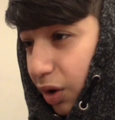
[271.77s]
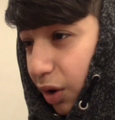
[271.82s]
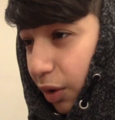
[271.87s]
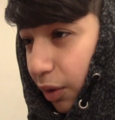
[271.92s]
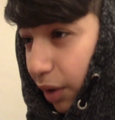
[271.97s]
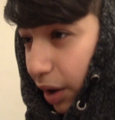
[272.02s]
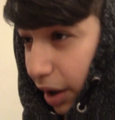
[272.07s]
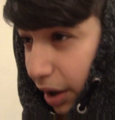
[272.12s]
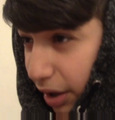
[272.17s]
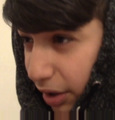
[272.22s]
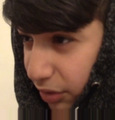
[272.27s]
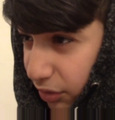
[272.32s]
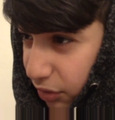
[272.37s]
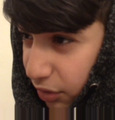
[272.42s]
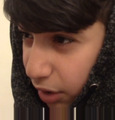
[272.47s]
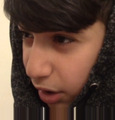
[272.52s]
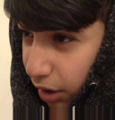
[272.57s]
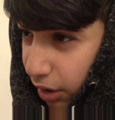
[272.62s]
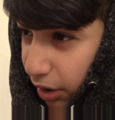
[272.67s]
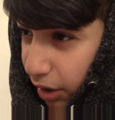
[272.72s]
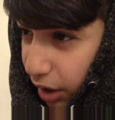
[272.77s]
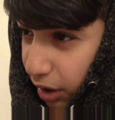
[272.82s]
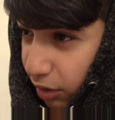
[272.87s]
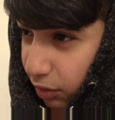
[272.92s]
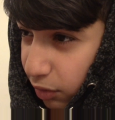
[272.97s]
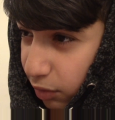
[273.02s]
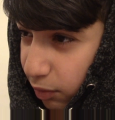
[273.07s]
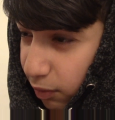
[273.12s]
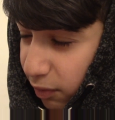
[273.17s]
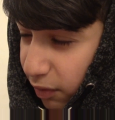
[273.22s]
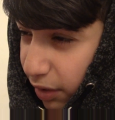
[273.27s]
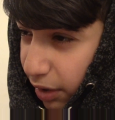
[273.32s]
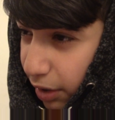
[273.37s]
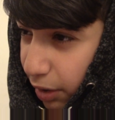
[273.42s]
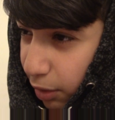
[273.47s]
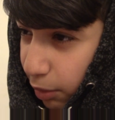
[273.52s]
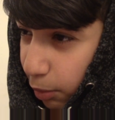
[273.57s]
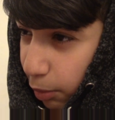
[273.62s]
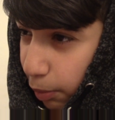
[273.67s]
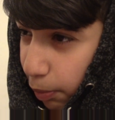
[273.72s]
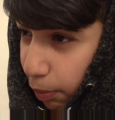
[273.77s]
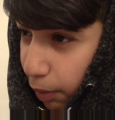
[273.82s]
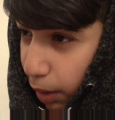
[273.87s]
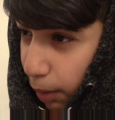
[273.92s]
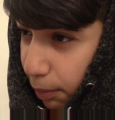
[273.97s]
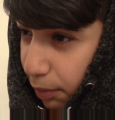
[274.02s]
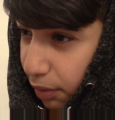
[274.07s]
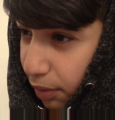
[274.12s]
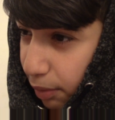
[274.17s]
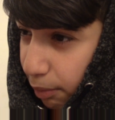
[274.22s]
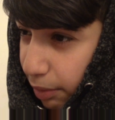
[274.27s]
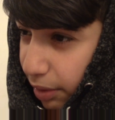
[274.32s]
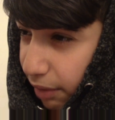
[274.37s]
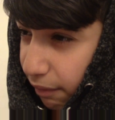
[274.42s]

Alright, it's done. Next video will probably be a